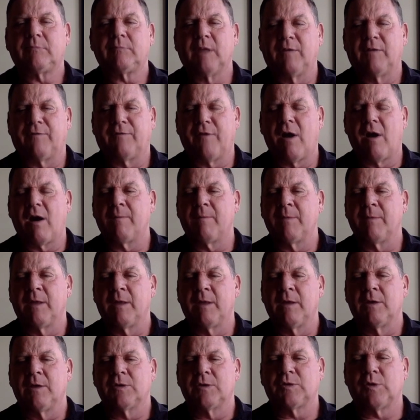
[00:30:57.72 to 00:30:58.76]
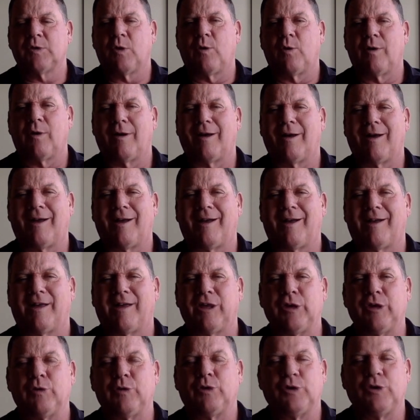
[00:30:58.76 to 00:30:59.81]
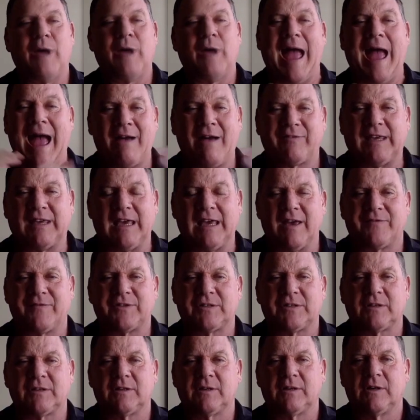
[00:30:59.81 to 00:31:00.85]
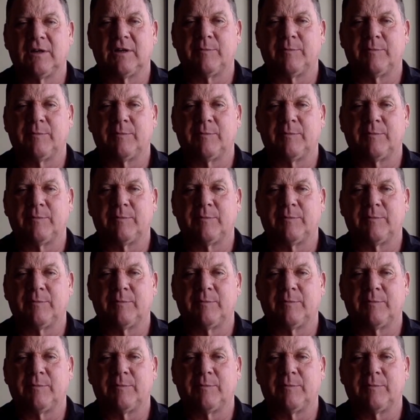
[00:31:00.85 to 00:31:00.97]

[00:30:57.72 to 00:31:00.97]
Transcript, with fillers: far. So uh, you you have gifts,